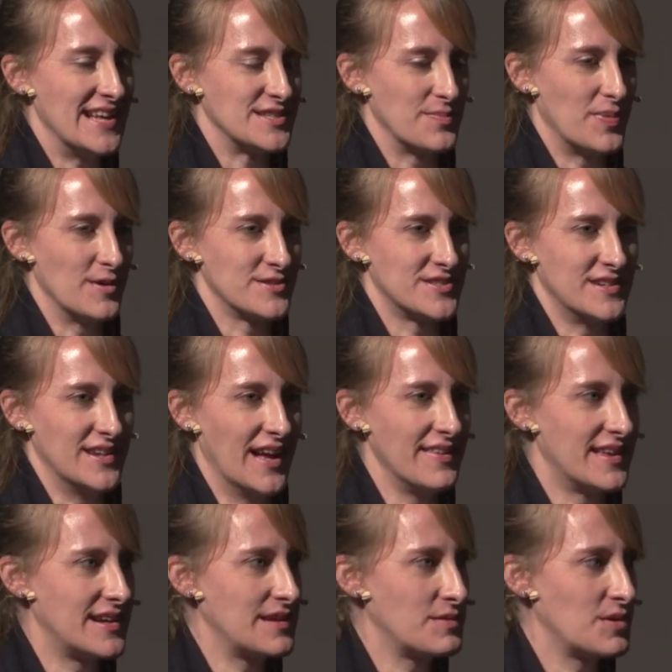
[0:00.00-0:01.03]
as opposed to
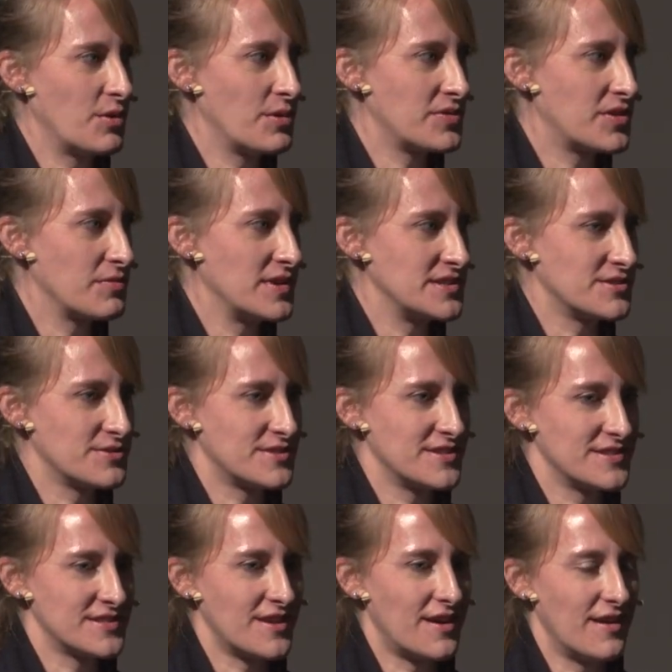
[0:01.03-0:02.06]
not letting know what their
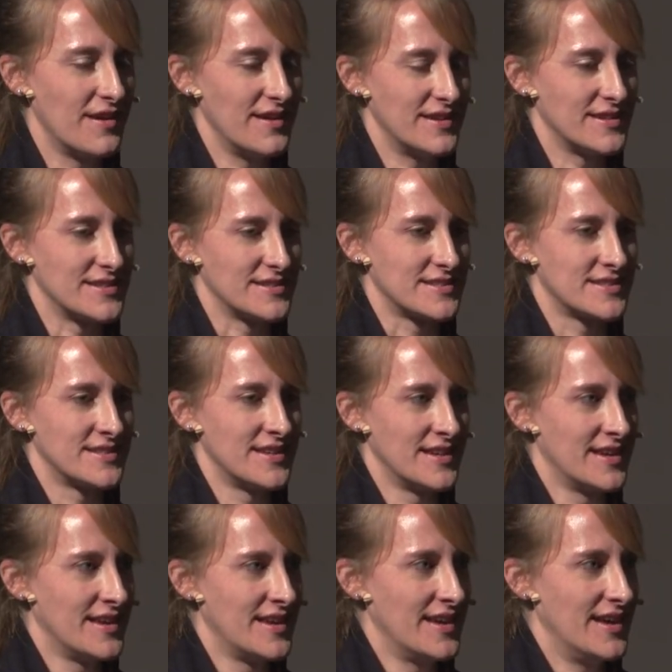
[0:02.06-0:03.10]
resources are is
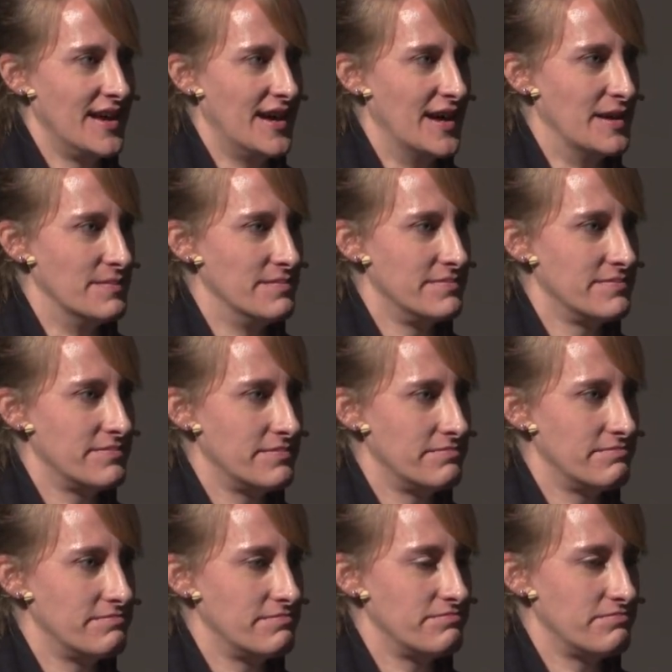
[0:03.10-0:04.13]

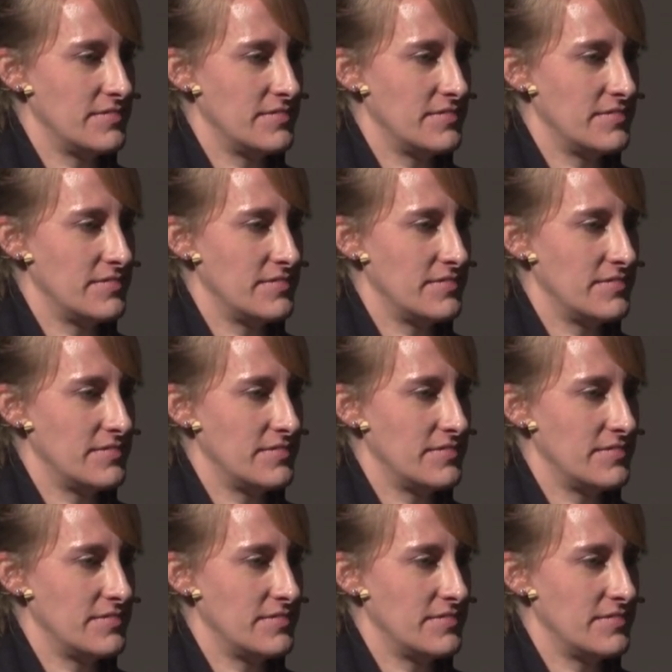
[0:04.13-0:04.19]
um,